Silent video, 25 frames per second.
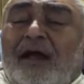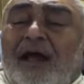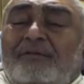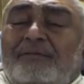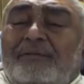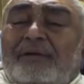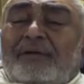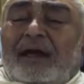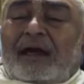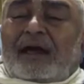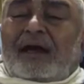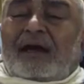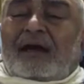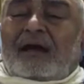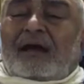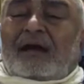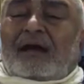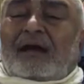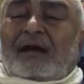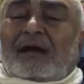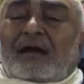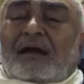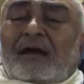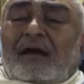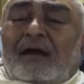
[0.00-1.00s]
Dalmia?
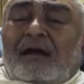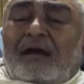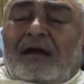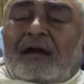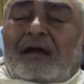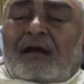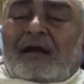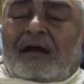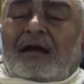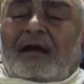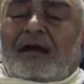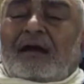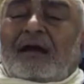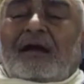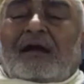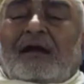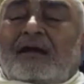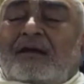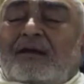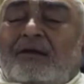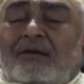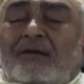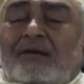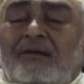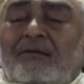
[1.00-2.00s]

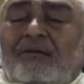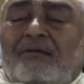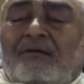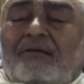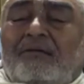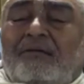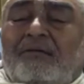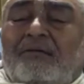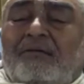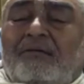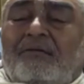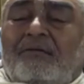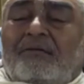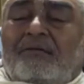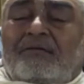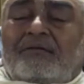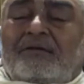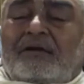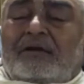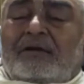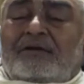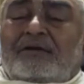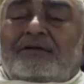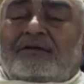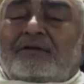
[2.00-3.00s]
No, no,
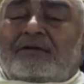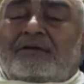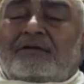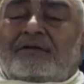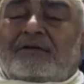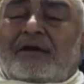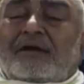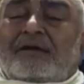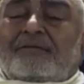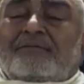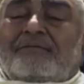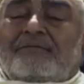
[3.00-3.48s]
this is not